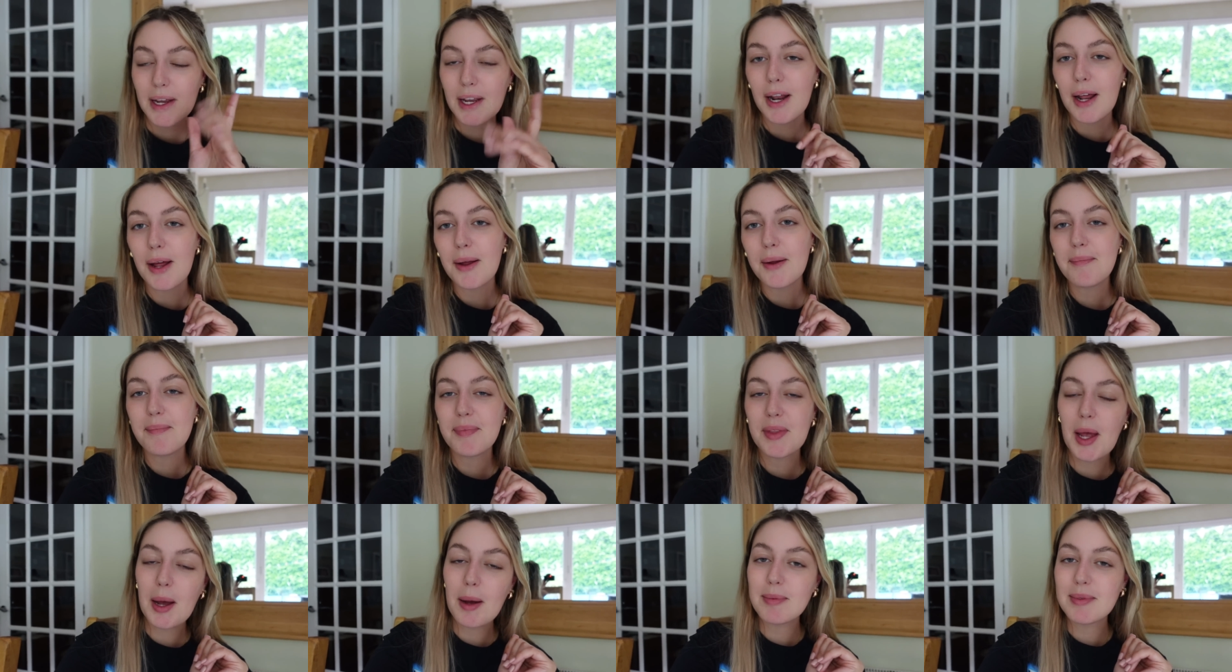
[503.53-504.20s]
you know,
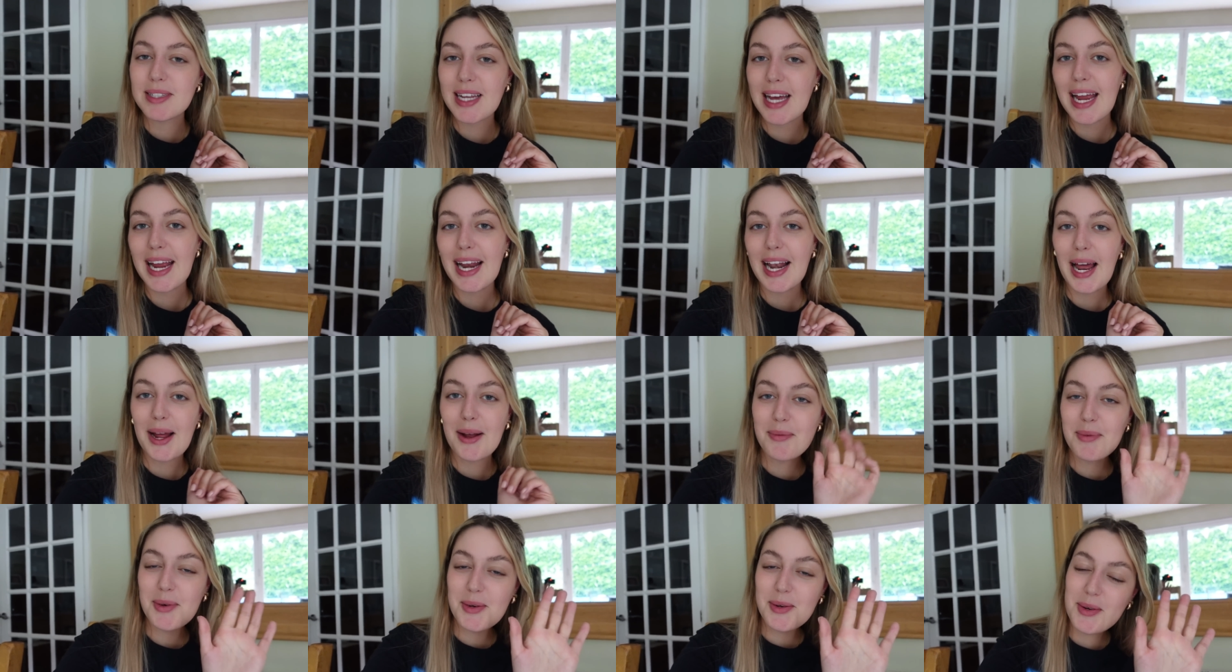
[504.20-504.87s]
update
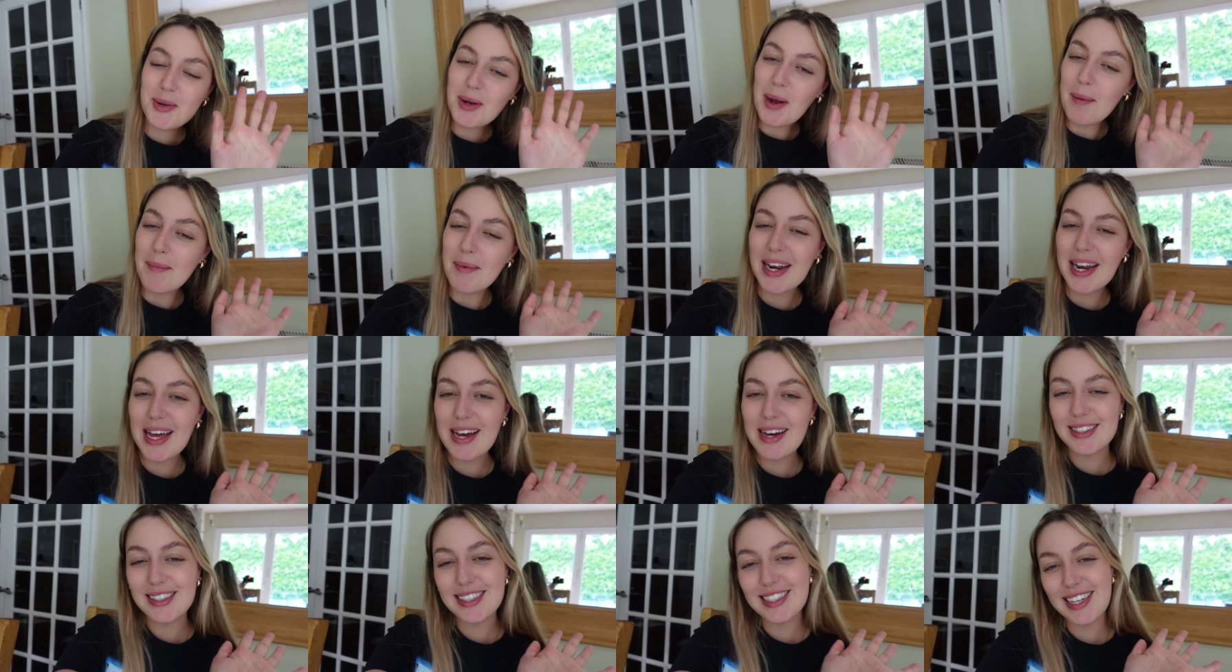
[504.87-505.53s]
like, ooh, got my
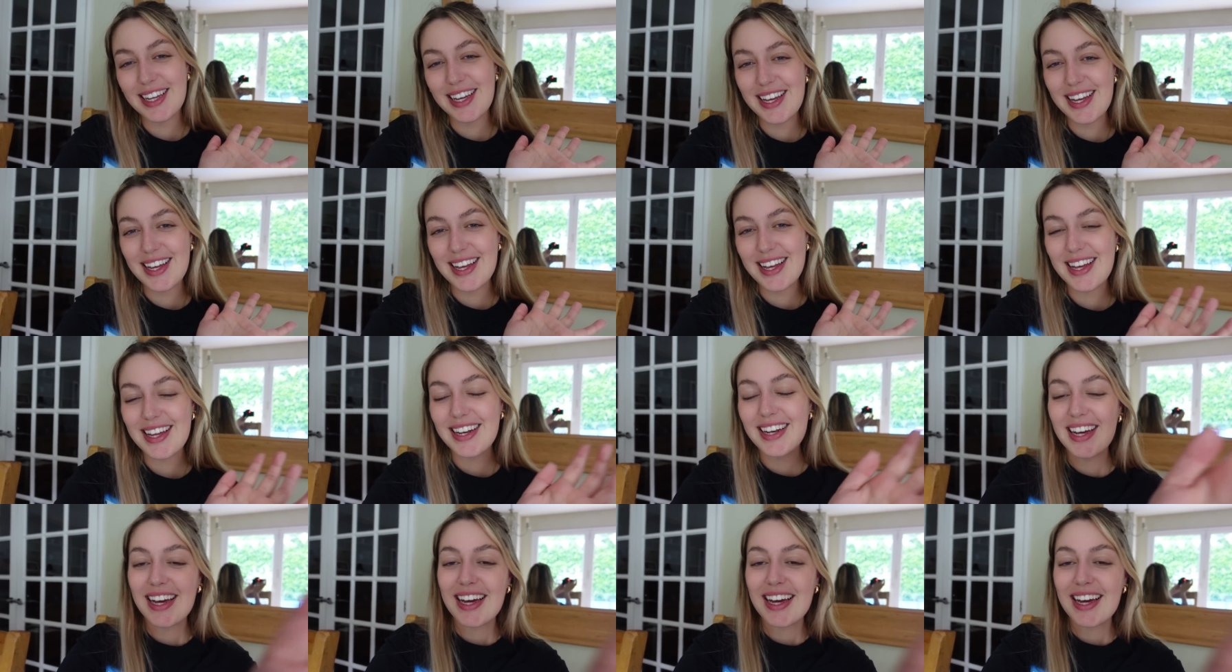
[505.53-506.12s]
nails done.